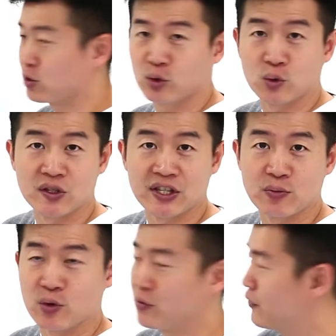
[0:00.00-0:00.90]
equal to
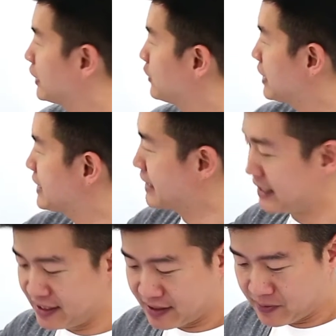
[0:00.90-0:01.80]
0. Factorizing
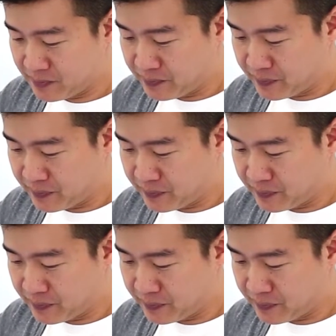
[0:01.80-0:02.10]
this,